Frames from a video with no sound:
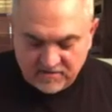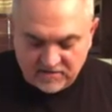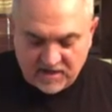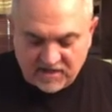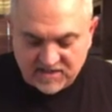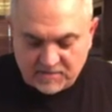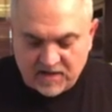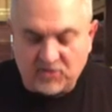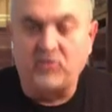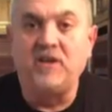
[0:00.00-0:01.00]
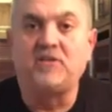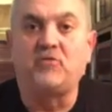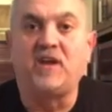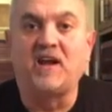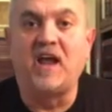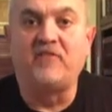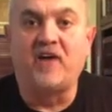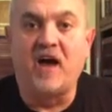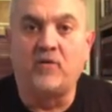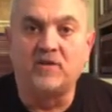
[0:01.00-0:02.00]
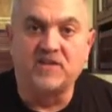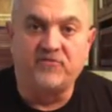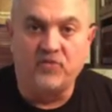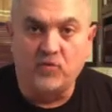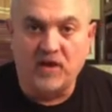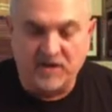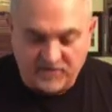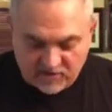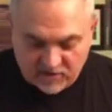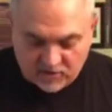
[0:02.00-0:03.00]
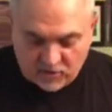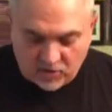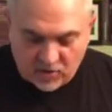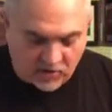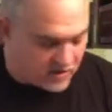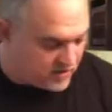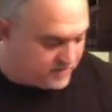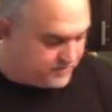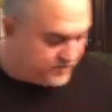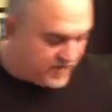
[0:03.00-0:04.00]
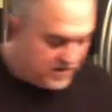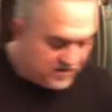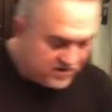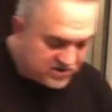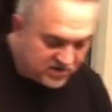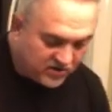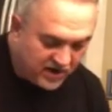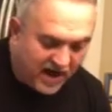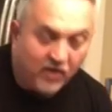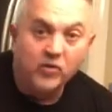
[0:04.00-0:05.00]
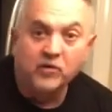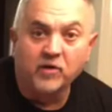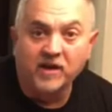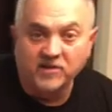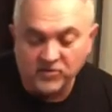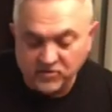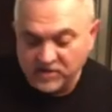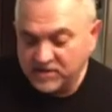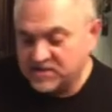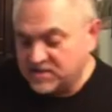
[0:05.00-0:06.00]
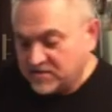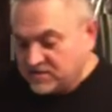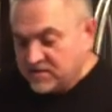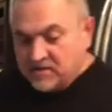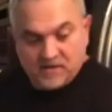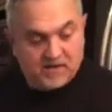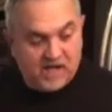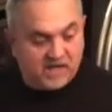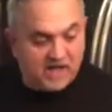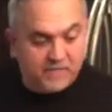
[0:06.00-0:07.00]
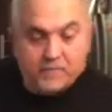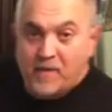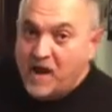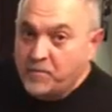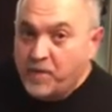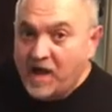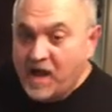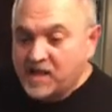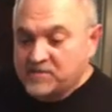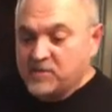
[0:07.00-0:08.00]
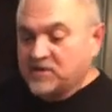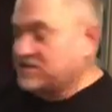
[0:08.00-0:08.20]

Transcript: that it's about 3.5 hours if you want it even a little longer. So now what I do is I get my pot because